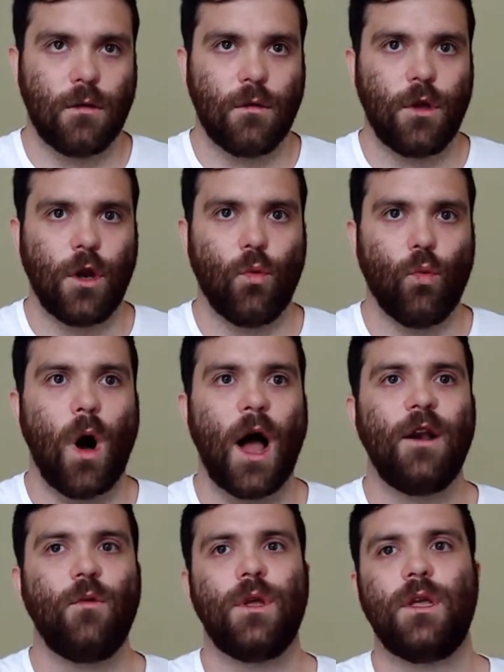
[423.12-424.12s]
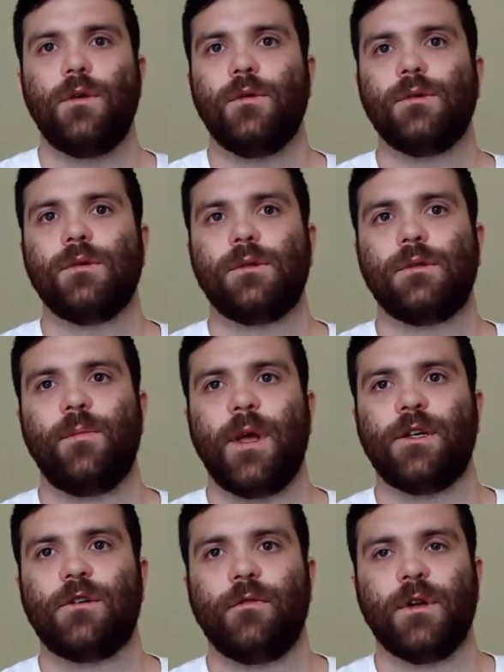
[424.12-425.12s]
why do we use
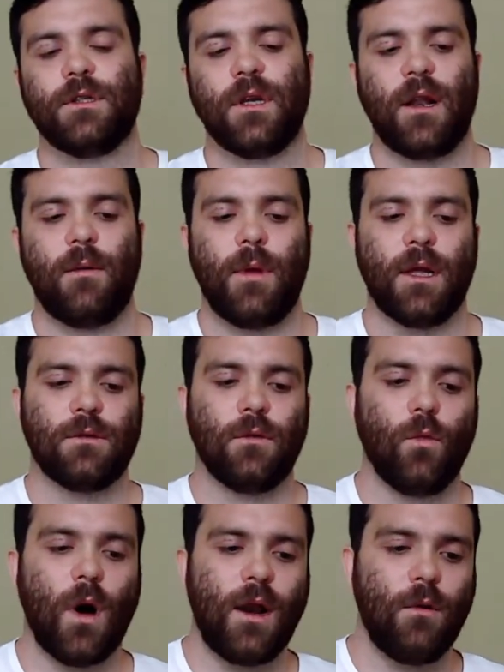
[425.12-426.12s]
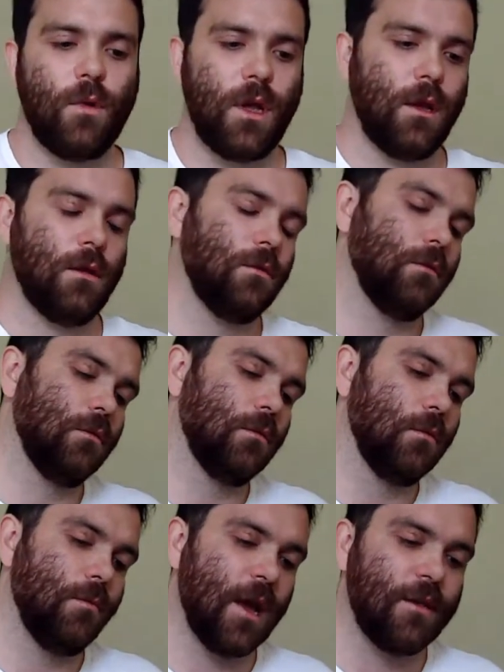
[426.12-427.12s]
domain-driven design at MANTL? Why did we
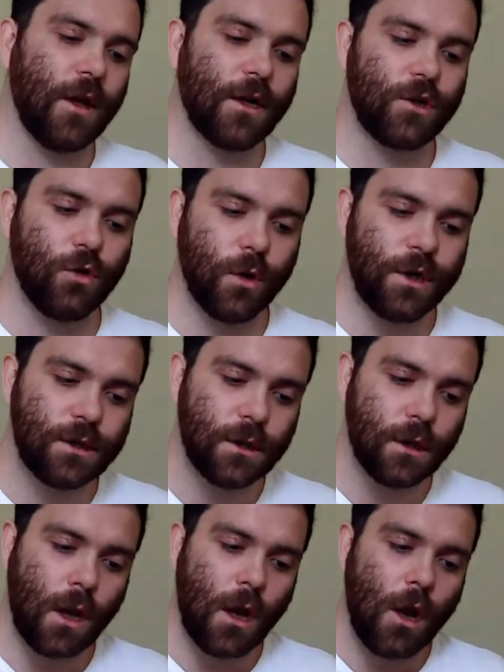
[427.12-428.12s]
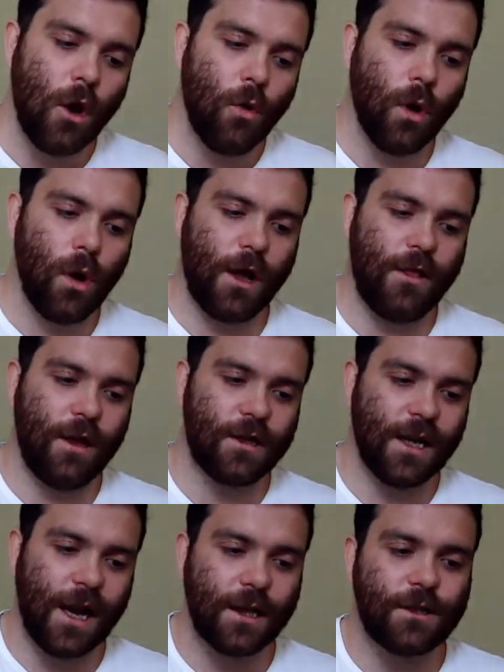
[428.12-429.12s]
make that choice? Well, I think
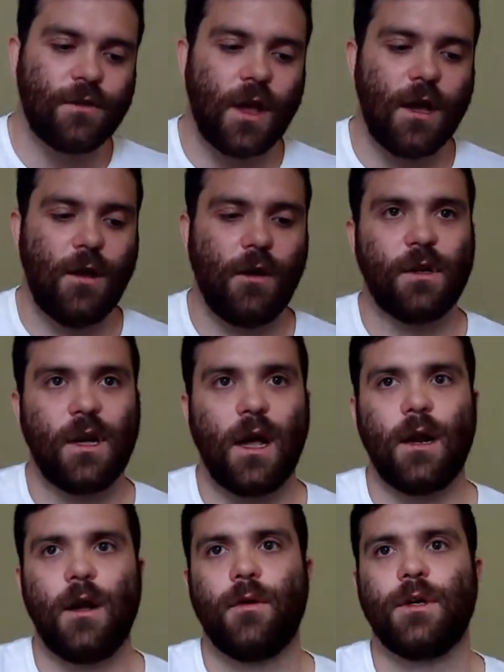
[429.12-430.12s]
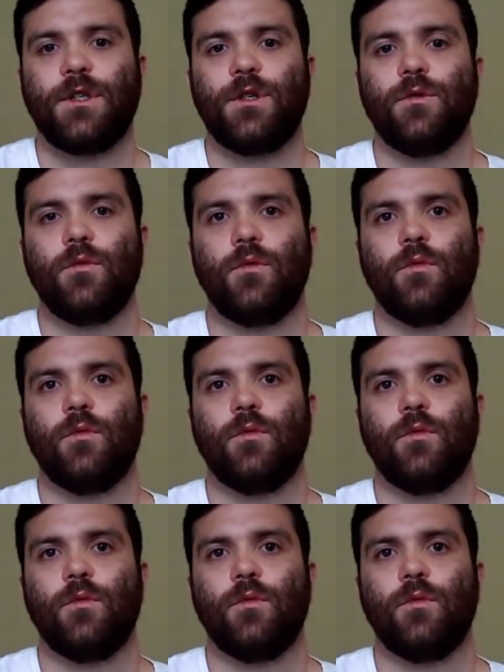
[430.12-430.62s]
to answer that, you have to kind of go into